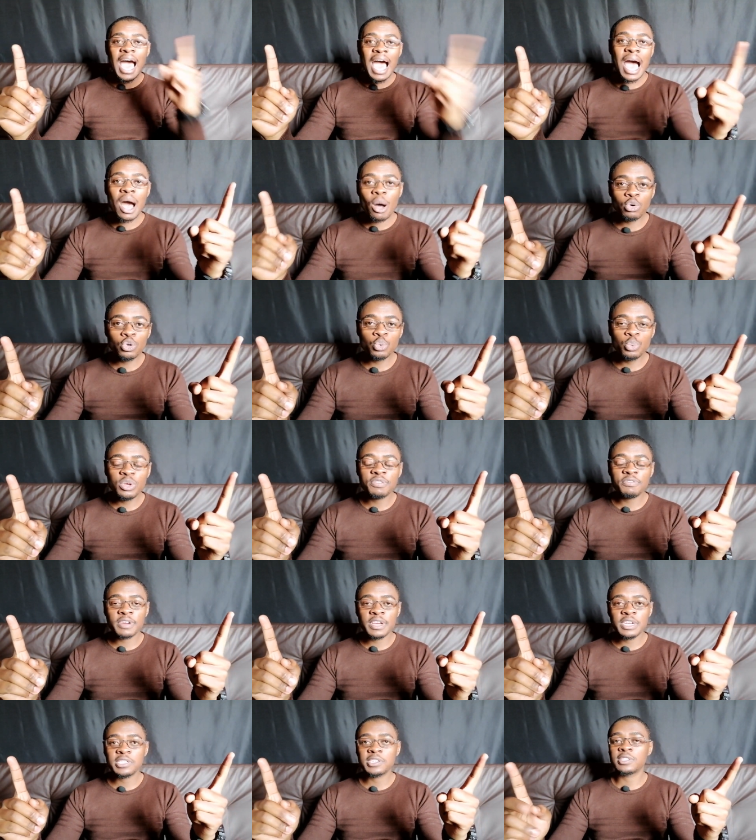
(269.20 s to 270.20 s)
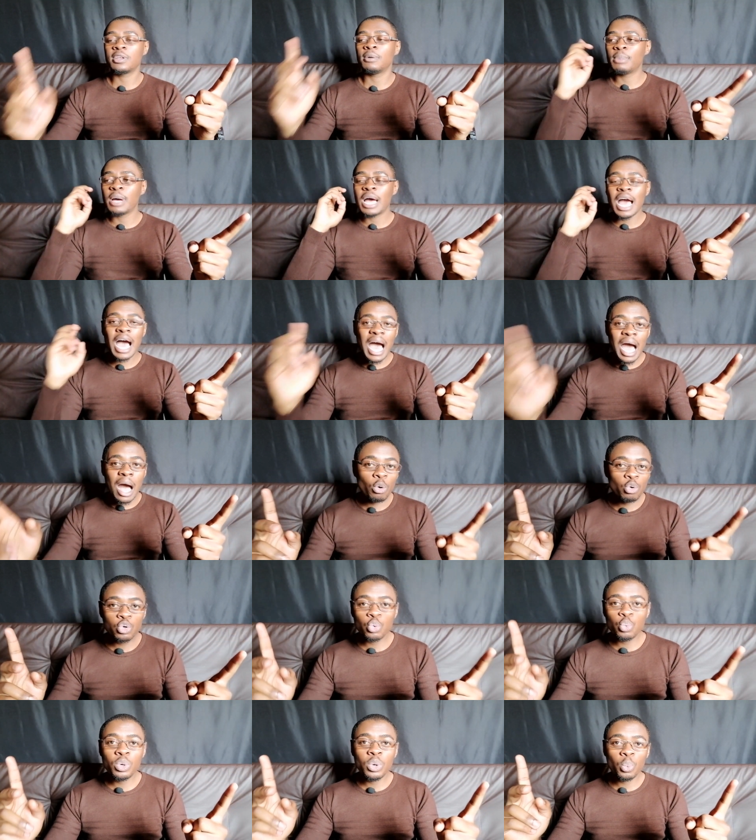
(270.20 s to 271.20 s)
how do we face them? How
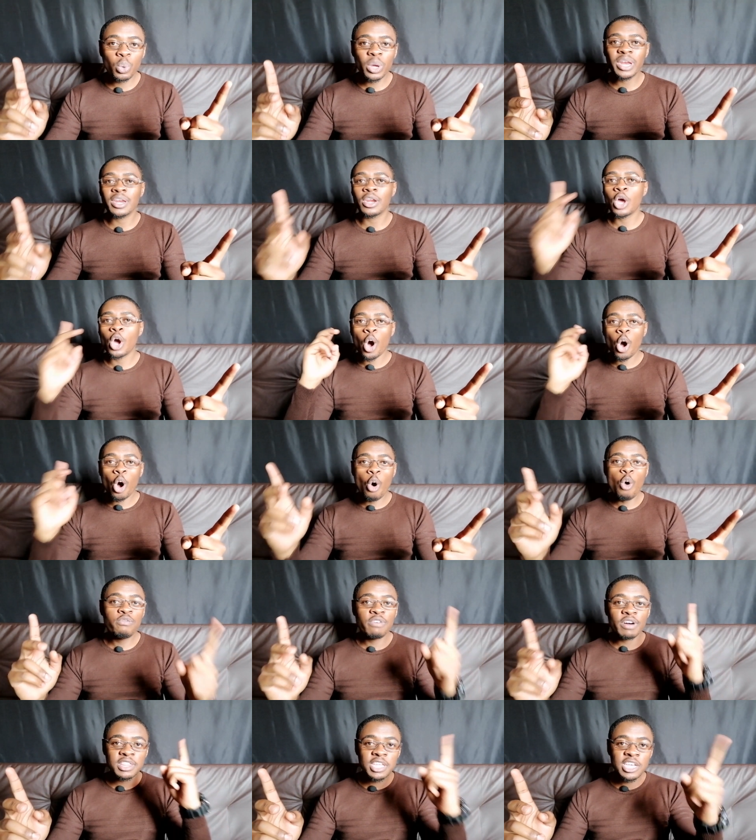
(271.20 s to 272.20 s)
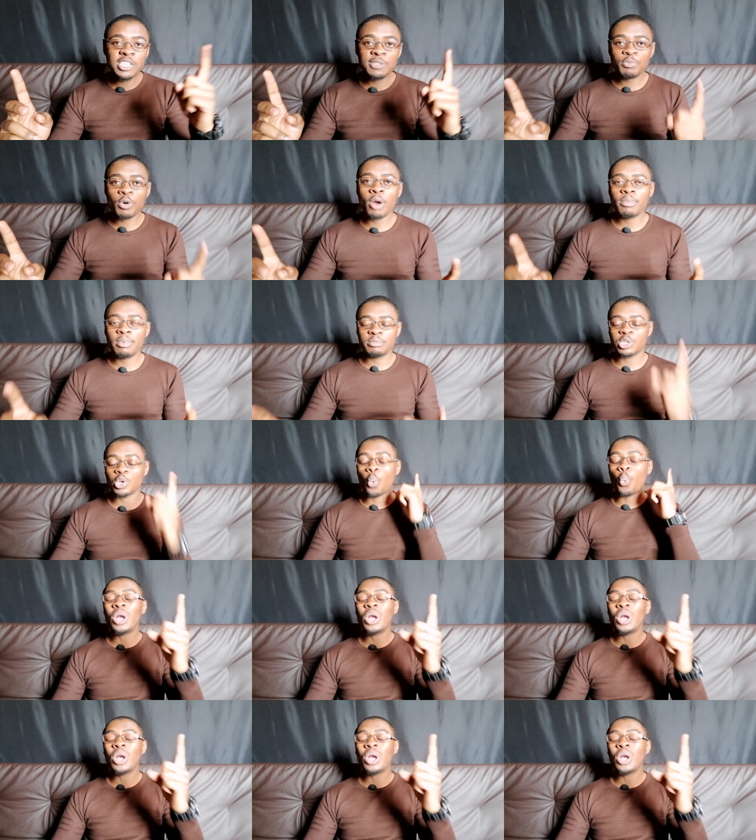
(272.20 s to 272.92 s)
do we win over these problems?